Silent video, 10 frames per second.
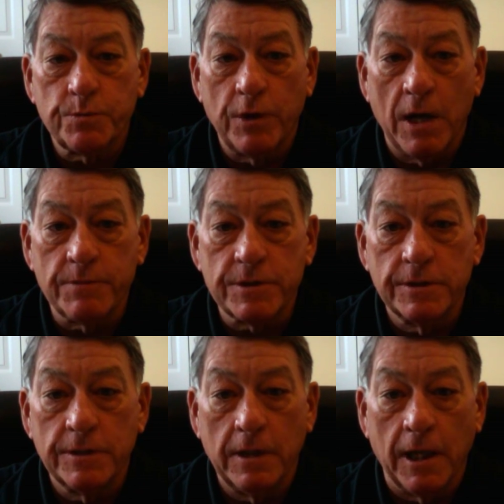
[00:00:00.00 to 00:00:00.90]

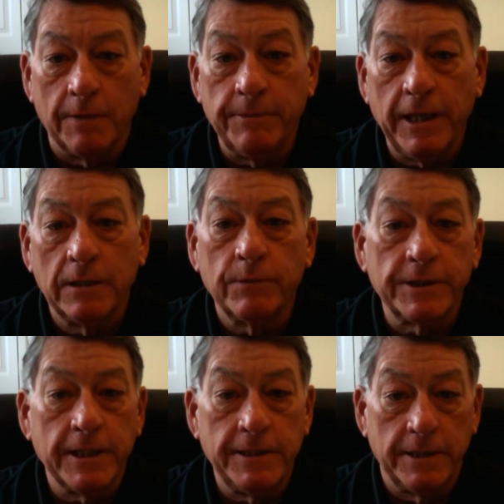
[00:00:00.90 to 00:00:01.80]
prompts mean and what
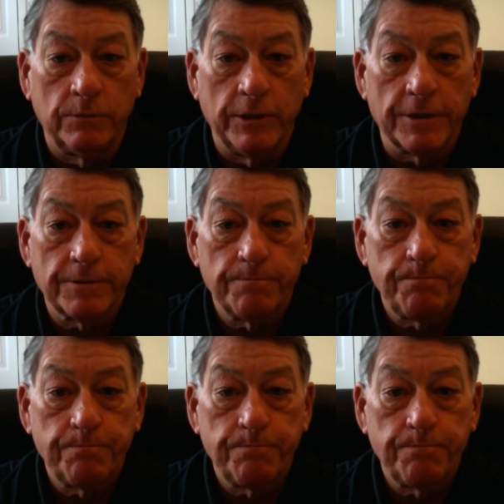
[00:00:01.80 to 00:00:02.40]
they deal with.